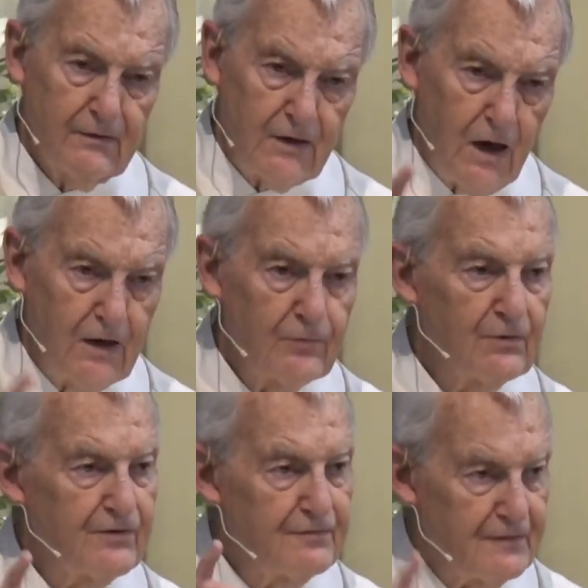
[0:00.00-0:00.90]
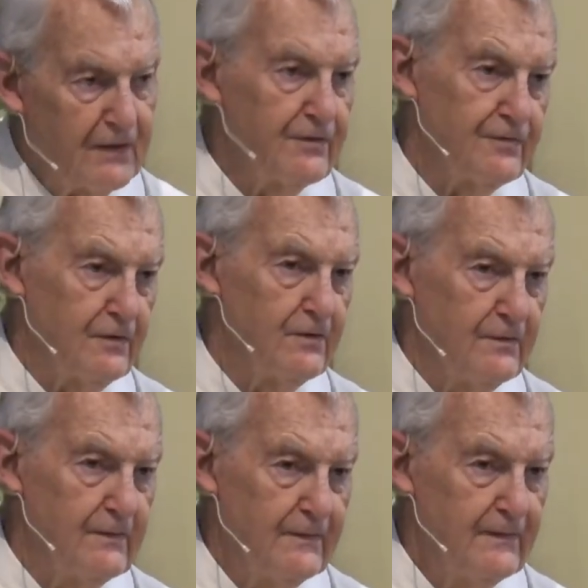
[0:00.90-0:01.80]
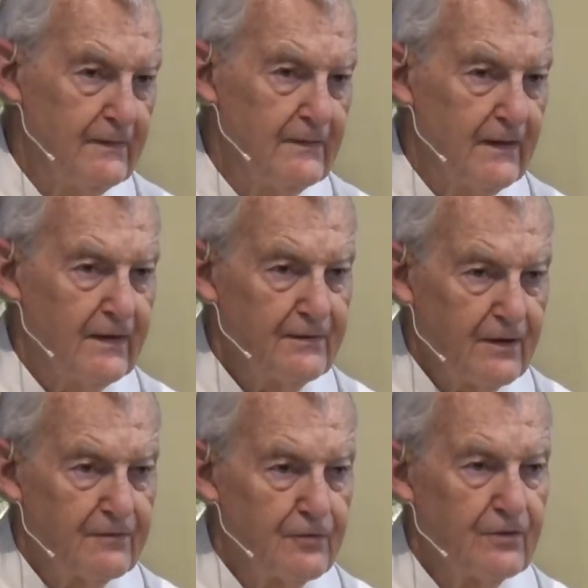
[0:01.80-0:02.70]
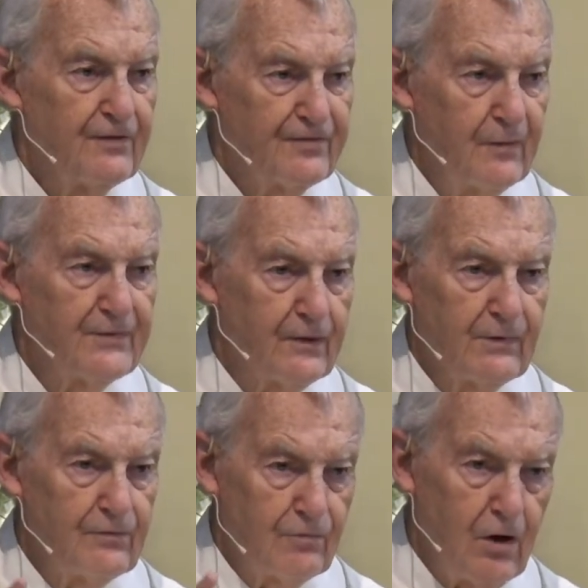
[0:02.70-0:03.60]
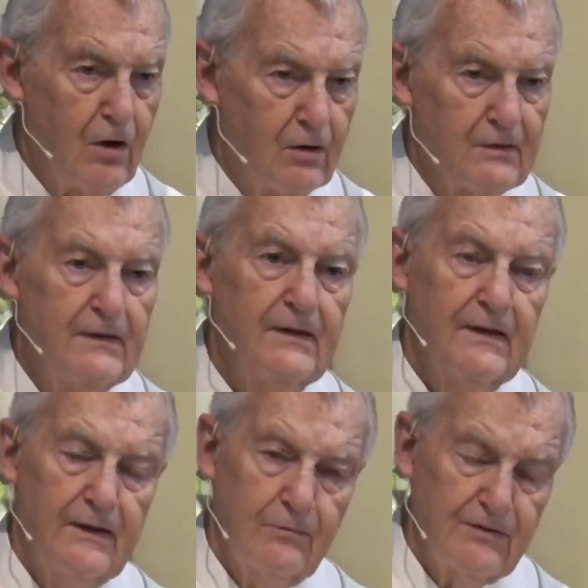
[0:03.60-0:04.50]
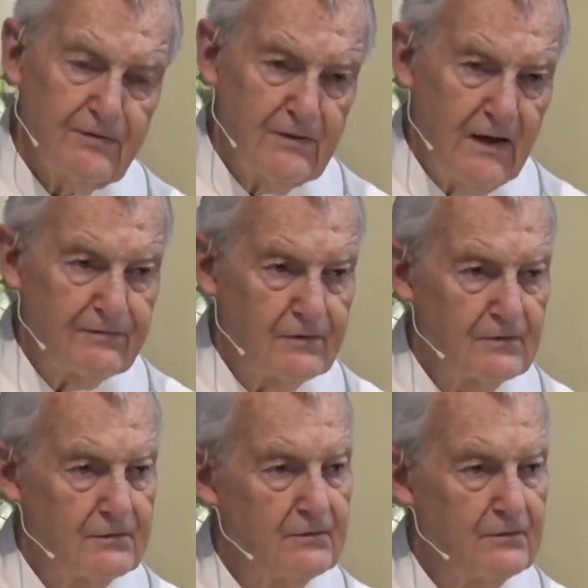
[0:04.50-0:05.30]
God was faithful. And therefore, if something went wrong, it was never